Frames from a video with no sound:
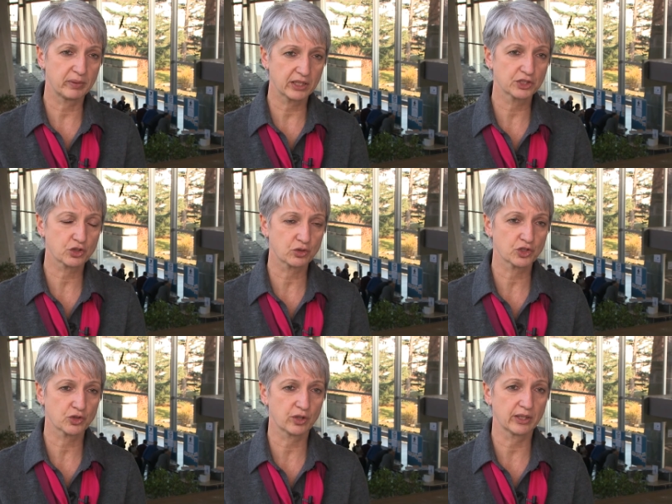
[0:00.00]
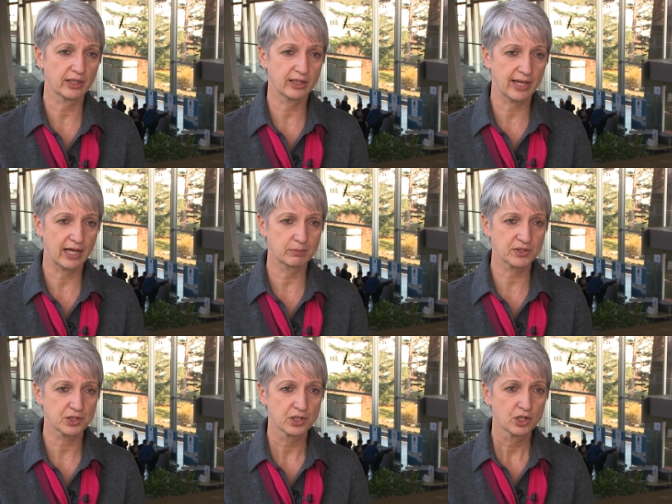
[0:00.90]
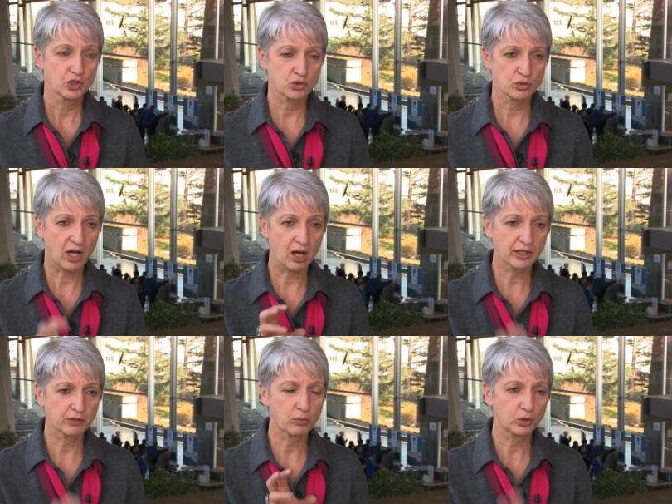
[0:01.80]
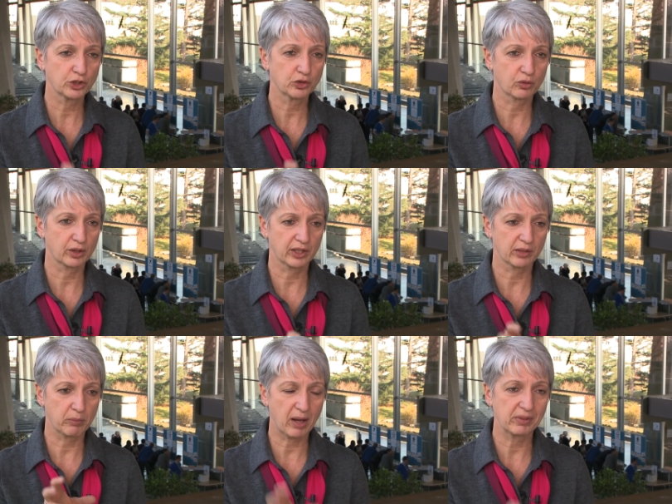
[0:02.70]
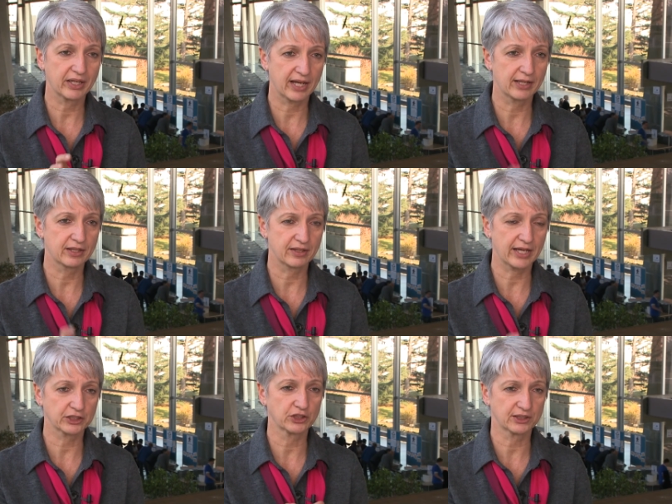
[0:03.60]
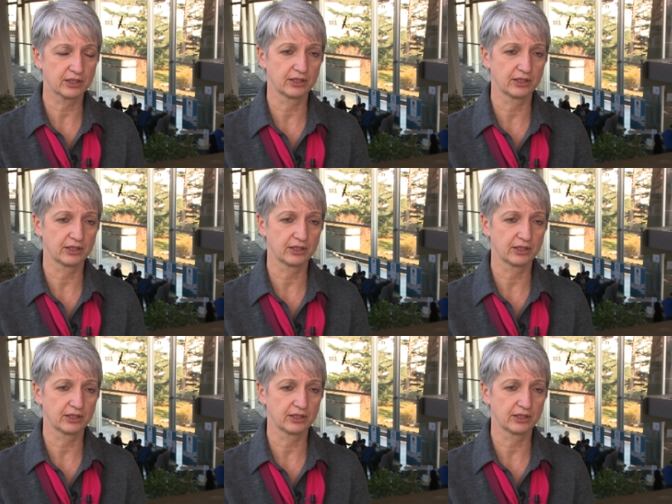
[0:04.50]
biggest concern and it helps to target monitoring and public health actions and